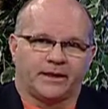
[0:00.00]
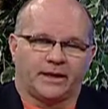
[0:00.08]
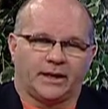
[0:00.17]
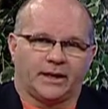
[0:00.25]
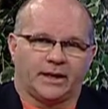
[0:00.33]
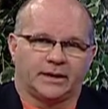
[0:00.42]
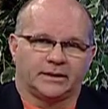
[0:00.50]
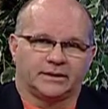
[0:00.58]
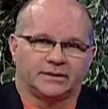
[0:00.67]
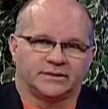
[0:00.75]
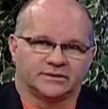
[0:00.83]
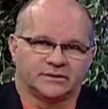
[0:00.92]
And
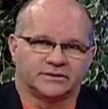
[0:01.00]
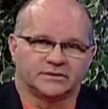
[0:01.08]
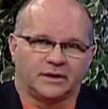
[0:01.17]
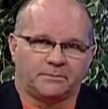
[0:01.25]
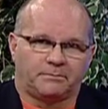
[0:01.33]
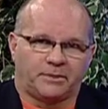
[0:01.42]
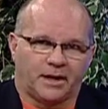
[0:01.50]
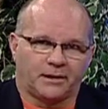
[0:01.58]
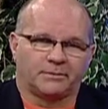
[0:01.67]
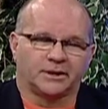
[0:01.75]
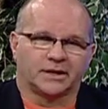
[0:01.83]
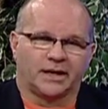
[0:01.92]
this is a
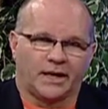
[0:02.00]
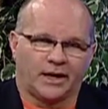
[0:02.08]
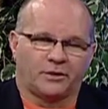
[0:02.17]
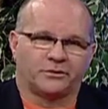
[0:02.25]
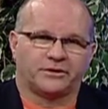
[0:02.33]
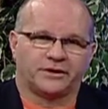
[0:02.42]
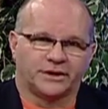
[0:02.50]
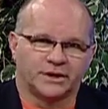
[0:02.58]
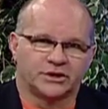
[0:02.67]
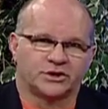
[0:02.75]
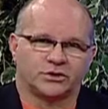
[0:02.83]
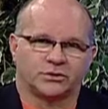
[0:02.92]
public health
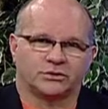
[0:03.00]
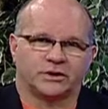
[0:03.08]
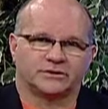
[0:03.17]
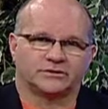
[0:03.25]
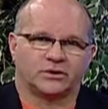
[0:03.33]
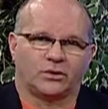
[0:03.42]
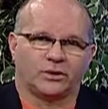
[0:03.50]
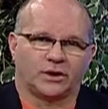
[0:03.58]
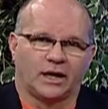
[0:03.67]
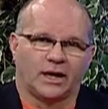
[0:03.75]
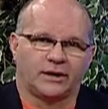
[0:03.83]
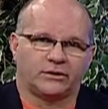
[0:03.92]
issue that's going
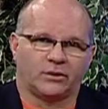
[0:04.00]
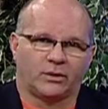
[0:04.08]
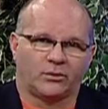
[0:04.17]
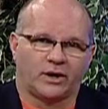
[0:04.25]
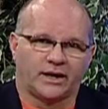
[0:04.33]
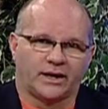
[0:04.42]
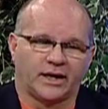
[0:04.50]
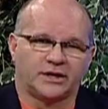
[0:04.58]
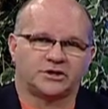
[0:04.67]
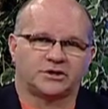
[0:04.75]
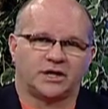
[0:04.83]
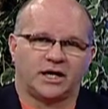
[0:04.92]
on, and I want to
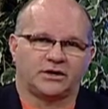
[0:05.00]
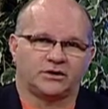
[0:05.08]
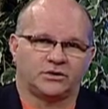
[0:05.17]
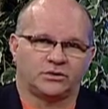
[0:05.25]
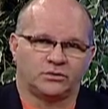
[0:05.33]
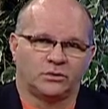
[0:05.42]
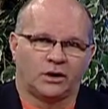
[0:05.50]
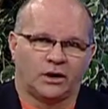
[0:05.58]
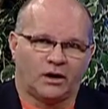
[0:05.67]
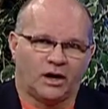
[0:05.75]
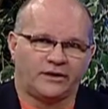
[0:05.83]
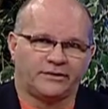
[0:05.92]
educate you
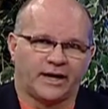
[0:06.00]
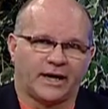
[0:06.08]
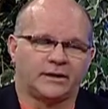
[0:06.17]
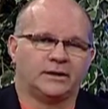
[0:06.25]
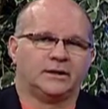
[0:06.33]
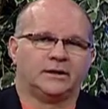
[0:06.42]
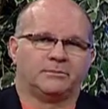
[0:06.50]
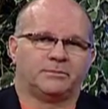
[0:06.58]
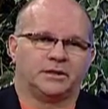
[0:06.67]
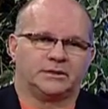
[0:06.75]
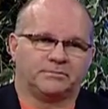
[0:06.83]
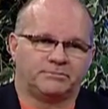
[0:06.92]
on that.
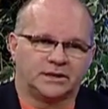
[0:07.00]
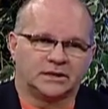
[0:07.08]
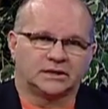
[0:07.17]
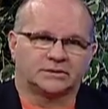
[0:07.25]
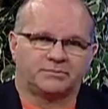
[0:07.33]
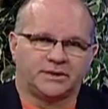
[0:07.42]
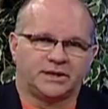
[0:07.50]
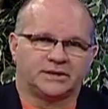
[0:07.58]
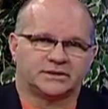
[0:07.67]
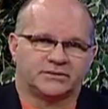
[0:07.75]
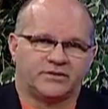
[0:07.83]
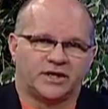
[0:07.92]
But the biggest
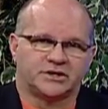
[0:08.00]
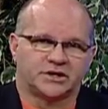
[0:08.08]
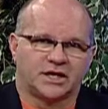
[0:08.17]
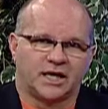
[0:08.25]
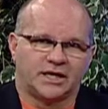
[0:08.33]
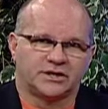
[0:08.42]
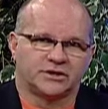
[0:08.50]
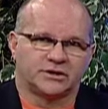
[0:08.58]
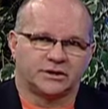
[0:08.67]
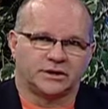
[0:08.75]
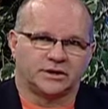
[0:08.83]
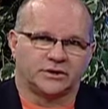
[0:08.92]
piece of
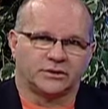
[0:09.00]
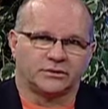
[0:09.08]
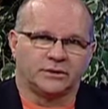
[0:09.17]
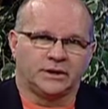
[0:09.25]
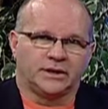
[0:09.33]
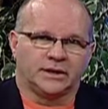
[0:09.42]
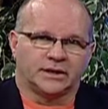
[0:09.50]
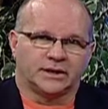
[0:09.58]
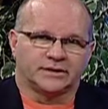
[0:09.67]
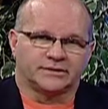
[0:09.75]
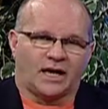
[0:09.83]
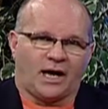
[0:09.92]
education here
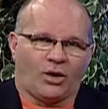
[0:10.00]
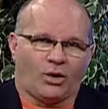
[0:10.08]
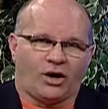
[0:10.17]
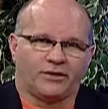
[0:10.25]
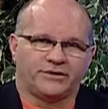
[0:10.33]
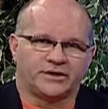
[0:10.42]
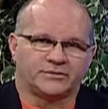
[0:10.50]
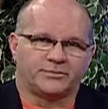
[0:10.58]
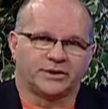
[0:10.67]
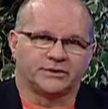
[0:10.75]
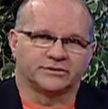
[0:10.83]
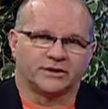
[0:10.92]
is how all these
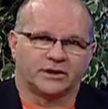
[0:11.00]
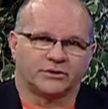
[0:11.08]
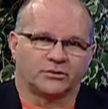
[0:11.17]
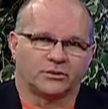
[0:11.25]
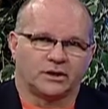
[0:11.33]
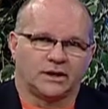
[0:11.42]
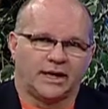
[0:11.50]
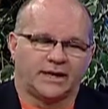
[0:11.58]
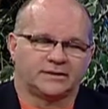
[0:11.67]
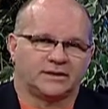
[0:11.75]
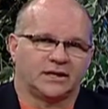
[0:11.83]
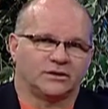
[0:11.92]
bills
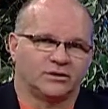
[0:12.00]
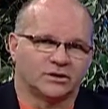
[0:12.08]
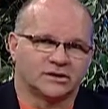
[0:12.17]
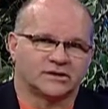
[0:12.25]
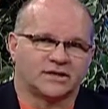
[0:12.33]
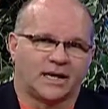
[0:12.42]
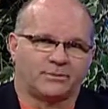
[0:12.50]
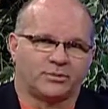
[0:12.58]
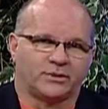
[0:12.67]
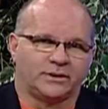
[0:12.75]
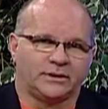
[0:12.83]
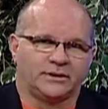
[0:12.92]
interrelate. They look
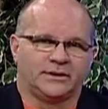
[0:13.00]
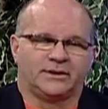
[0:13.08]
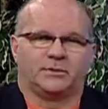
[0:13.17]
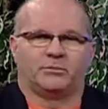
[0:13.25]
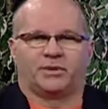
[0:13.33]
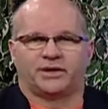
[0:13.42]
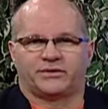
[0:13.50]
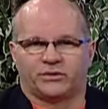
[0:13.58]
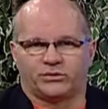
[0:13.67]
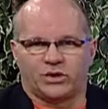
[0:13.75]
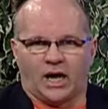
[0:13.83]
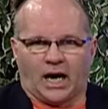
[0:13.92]
separate, but
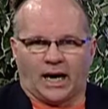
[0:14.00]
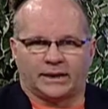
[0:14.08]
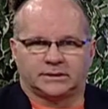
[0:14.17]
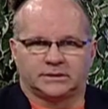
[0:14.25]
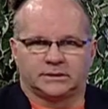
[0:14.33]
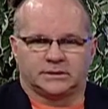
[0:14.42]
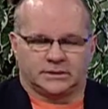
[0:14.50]
they're not.